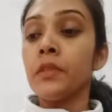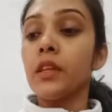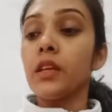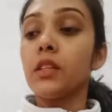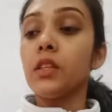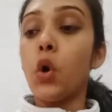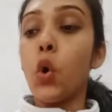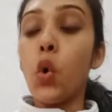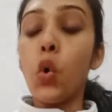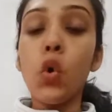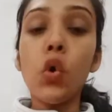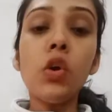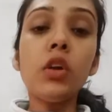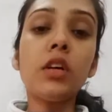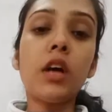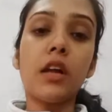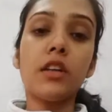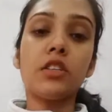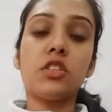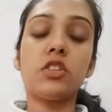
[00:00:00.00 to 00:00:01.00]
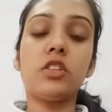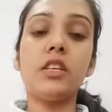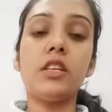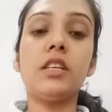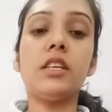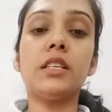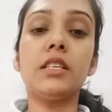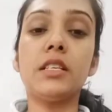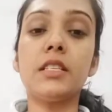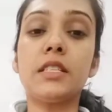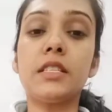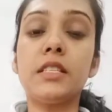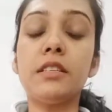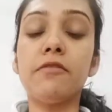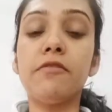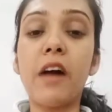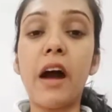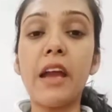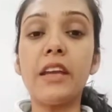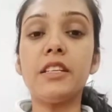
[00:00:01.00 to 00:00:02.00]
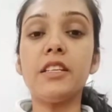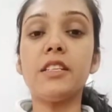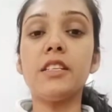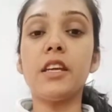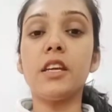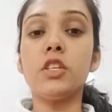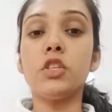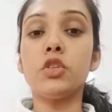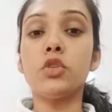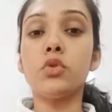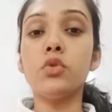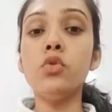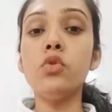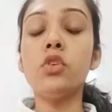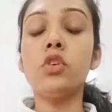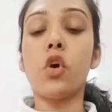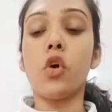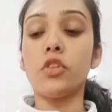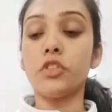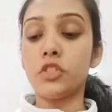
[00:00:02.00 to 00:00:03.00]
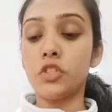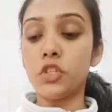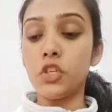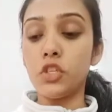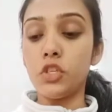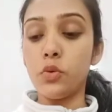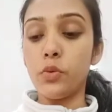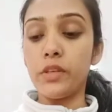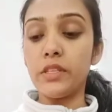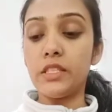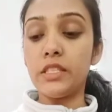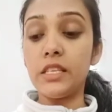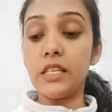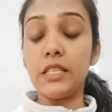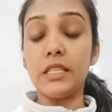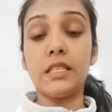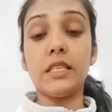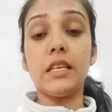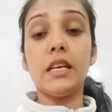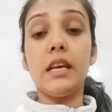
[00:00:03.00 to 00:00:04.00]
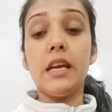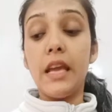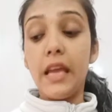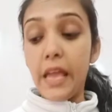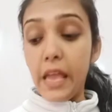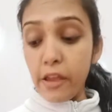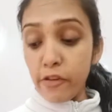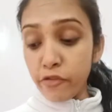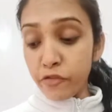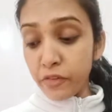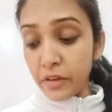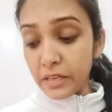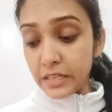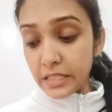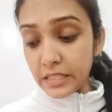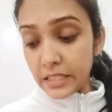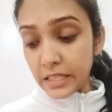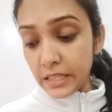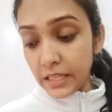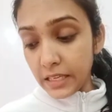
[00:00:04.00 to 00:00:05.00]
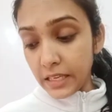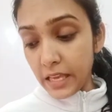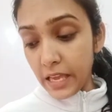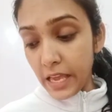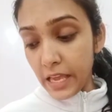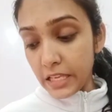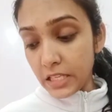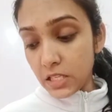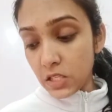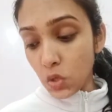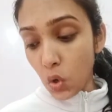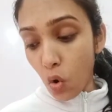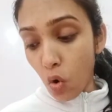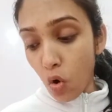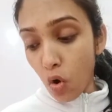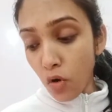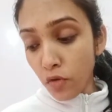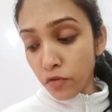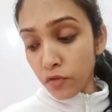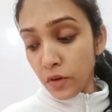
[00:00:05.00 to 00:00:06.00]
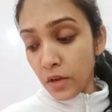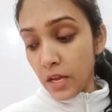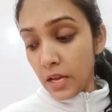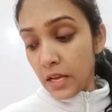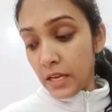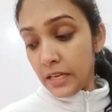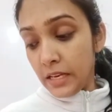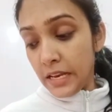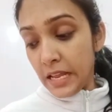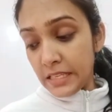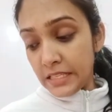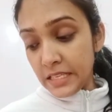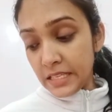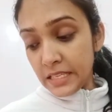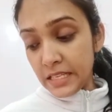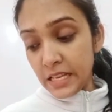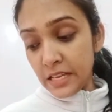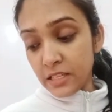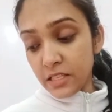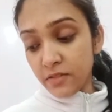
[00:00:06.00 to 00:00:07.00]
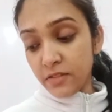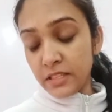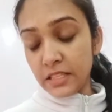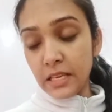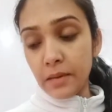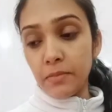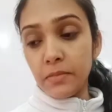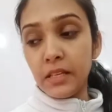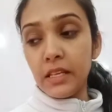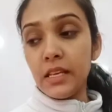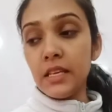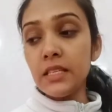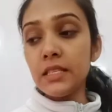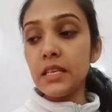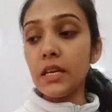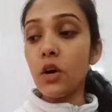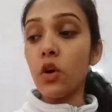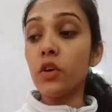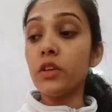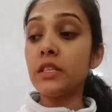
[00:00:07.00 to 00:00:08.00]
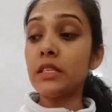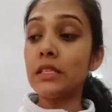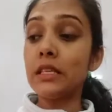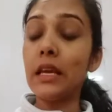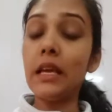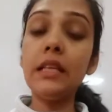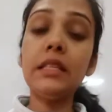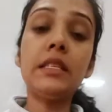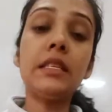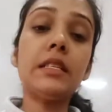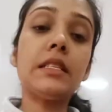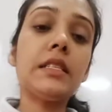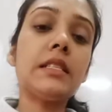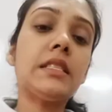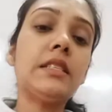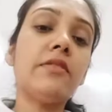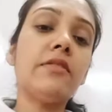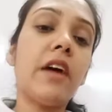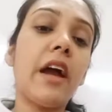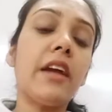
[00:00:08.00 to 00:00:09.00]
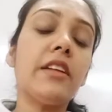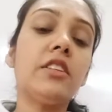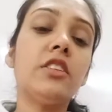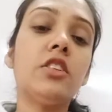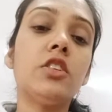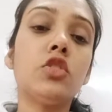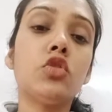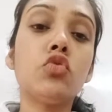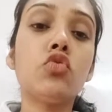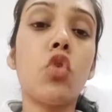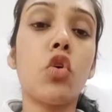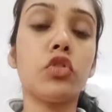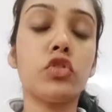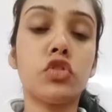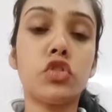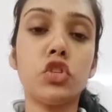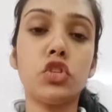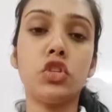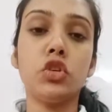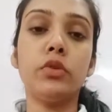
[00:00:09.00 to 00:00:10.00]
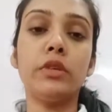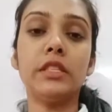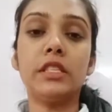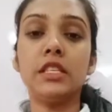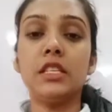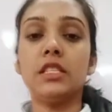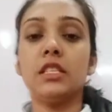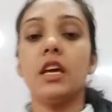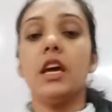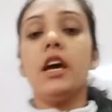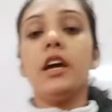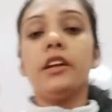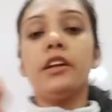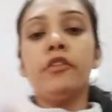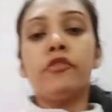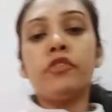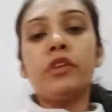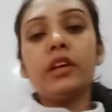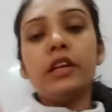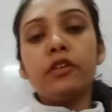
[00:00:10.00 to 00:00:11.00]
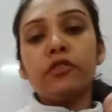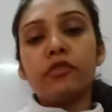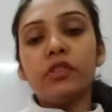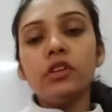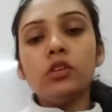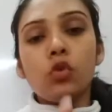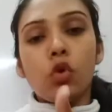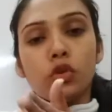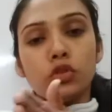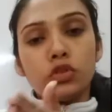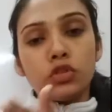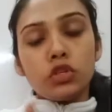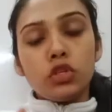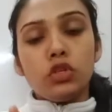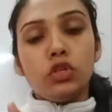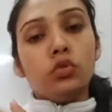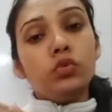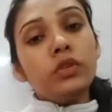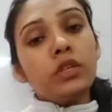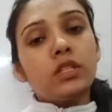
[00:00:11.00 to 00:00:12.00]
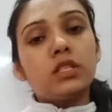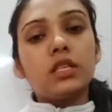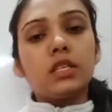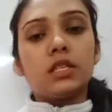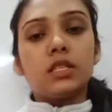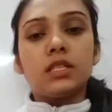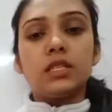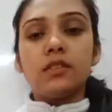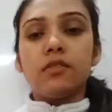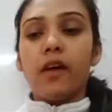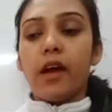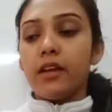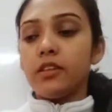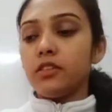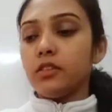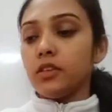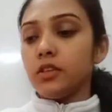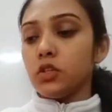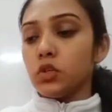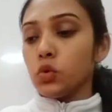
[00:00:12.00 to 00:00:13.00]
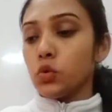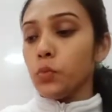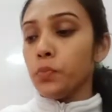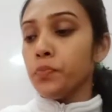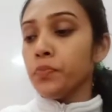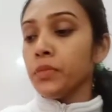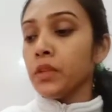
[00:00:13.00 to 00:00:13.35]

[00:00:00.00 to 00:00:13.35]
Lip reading: The whole country is divided into constituencies. If it is in the case of legislative assemblies or states, it is divided into constituencies. Different units it is divided into.